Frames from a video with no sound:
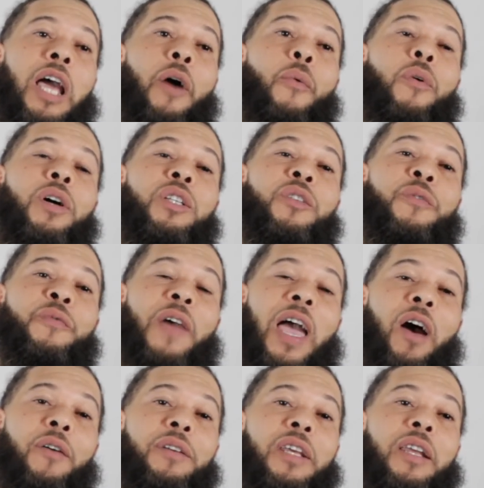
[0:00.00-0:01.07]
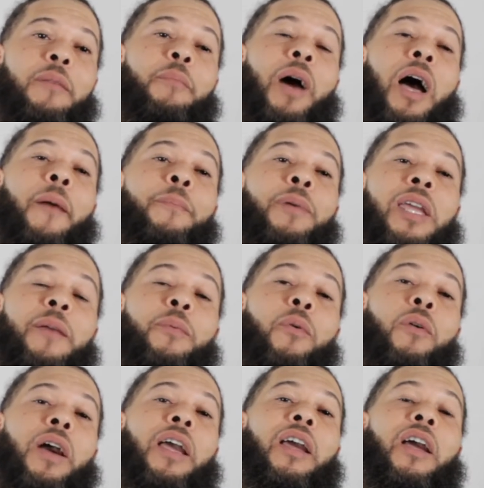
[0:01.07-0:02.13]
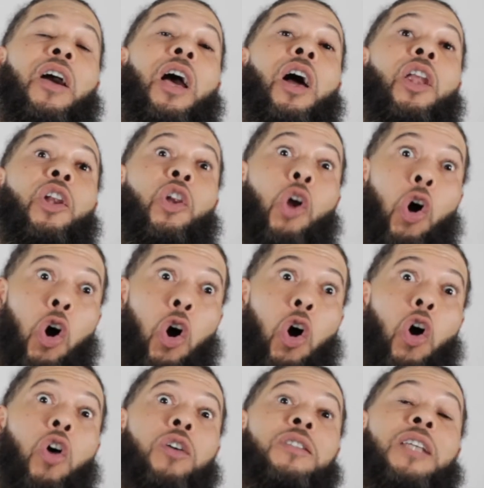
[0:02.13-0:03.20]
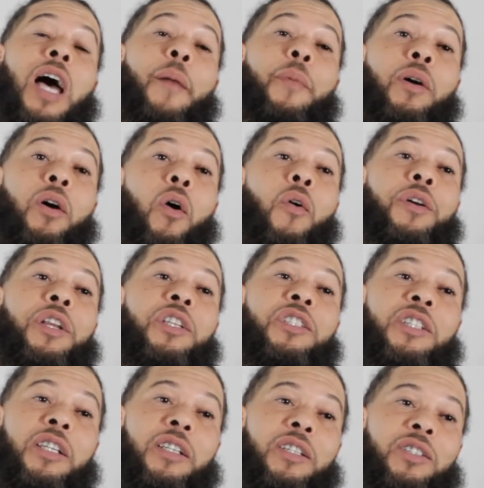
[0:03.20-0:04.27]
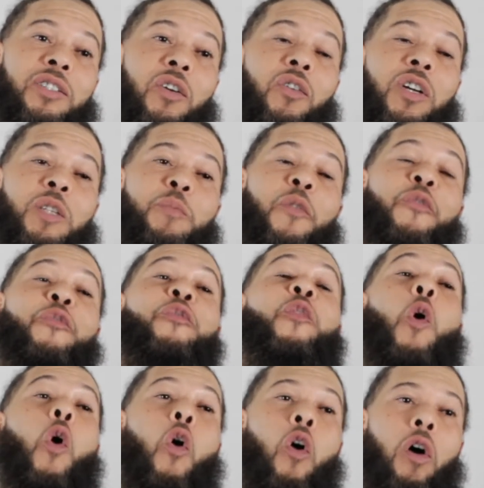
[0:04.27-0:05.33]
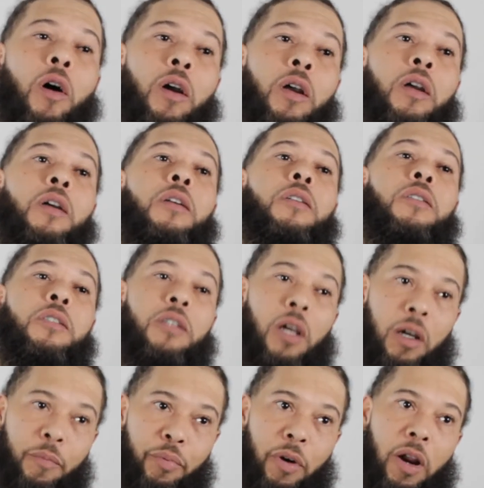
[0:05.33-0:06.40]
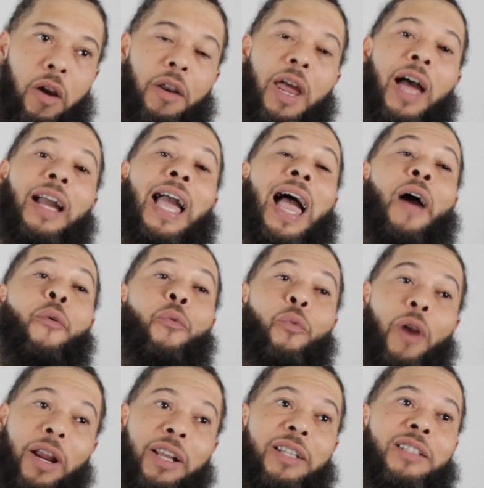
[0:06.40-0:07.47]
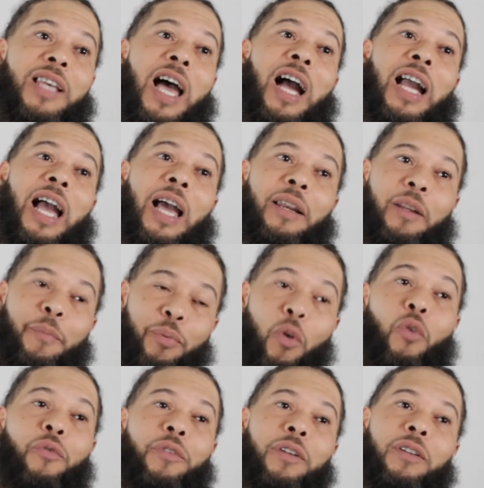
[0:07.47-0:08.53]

That was founded by people a long time ago in the Chitlin Circus before Chuck Brown. I got records. I got to prove it.